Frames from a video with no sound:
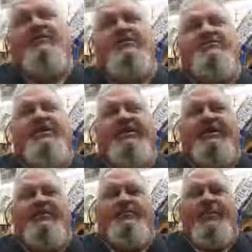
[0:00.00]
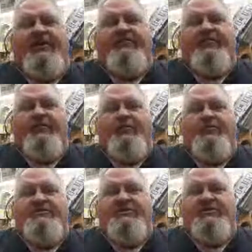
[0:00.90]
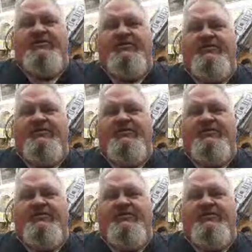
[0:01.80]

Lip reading: try to get a bed from him too.